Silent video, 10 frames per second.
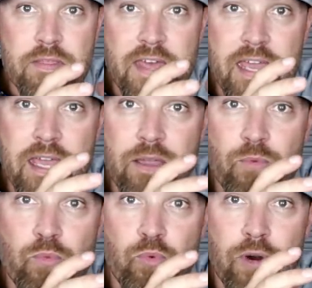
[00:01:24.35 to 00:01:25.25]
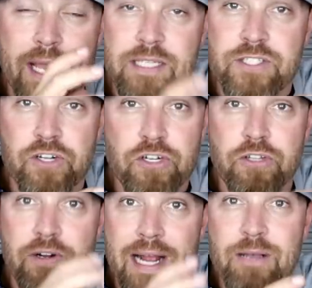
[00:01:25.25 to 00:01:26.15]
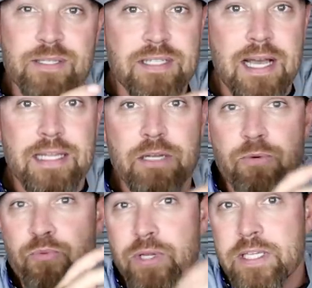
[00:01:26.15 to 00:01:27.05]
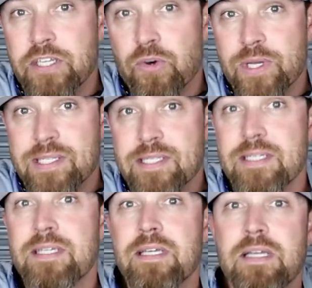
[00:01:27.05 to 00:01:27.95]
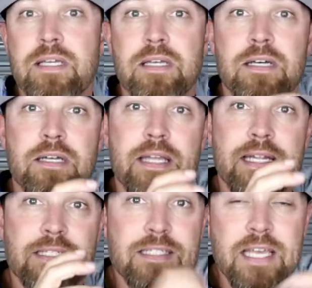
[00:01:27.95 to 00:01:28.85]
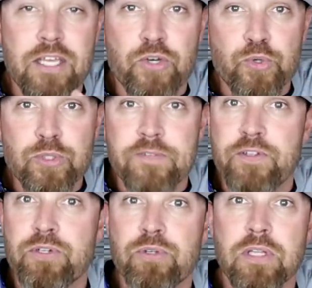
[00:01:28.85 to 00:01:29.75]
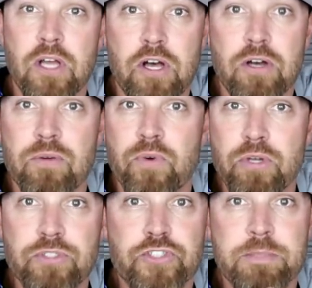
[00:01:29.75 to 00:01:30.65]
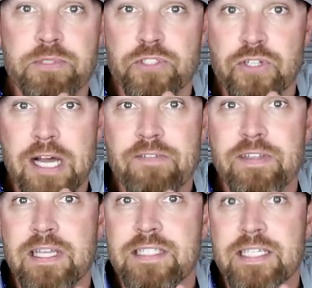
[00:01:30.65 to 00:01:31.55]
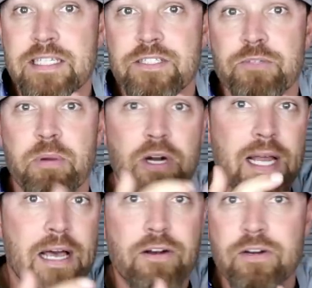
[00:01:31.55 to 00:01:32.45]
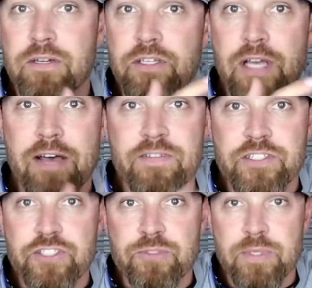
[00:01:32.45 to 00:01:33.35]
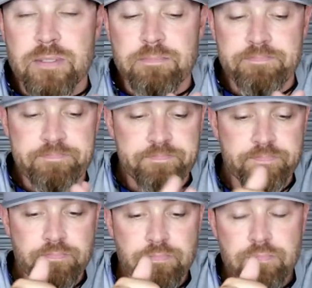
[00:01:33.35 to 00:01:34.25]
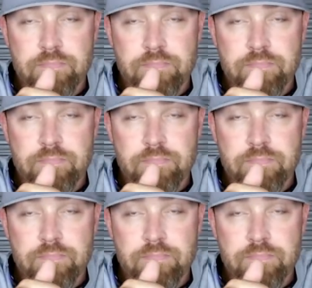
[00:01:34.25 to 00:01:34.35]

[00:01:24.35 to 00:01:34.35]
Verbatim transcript: they were external or outside, they were really noisy. They didn't stay cool. If you're doing long road trips or driving, they tend to burn out or you have issues with them.